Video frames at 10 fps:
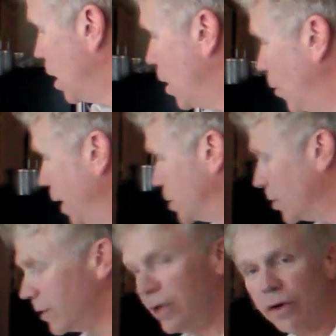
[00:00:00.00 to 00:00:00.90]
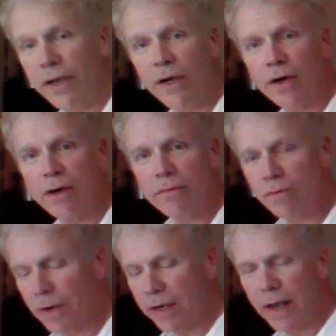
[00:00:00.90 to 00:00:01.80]
Okay, so you're here
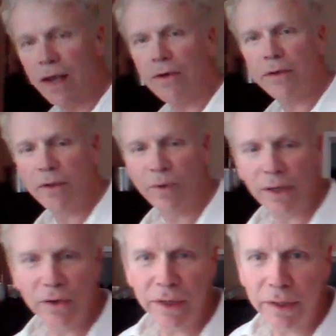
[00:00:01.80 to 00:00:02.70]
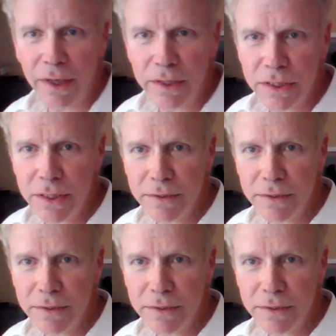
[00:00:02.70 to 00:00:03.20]
right now. You want to look at this.